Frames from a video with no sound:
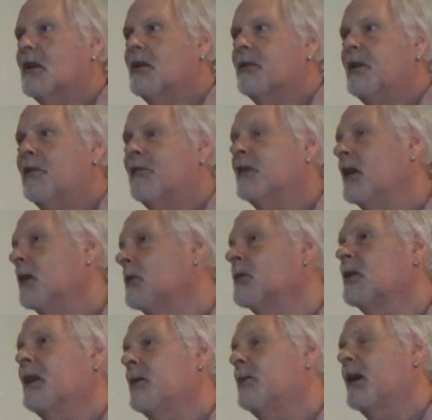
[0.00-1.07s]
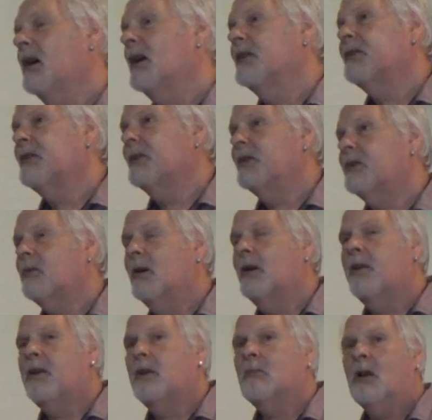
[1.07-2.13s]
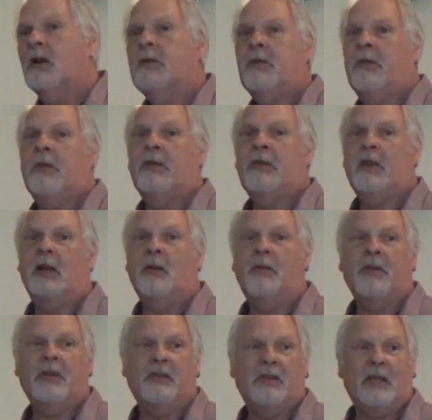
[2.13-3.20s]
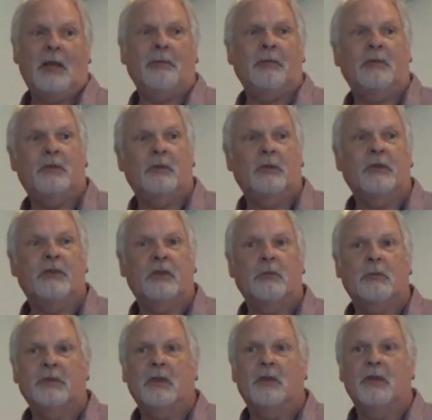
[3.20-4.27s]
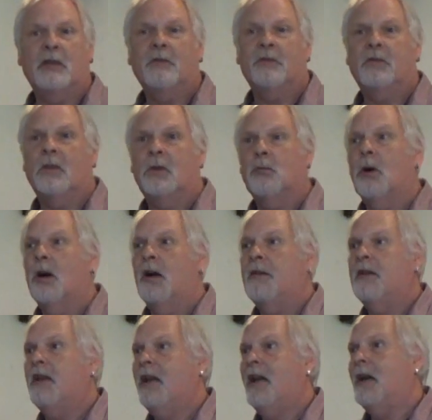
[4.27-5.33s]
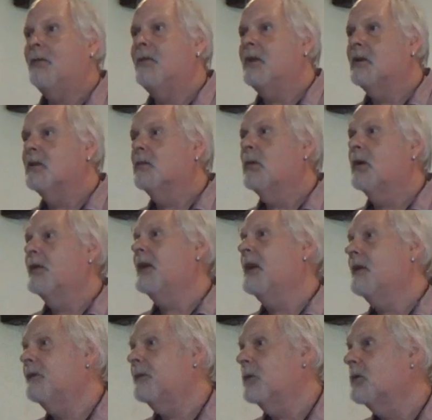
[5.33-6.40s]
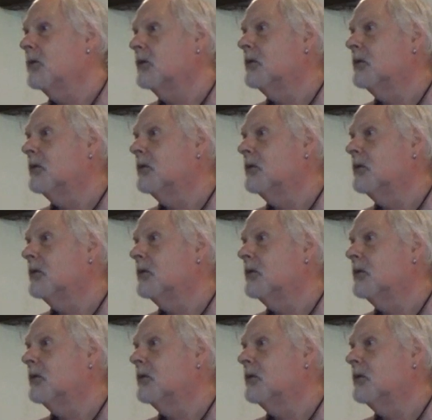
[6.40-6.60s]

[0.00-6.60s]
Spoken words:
There are no glib answers to anything. Most of the time things happen to us that we don't even know why they're happening or what they're for.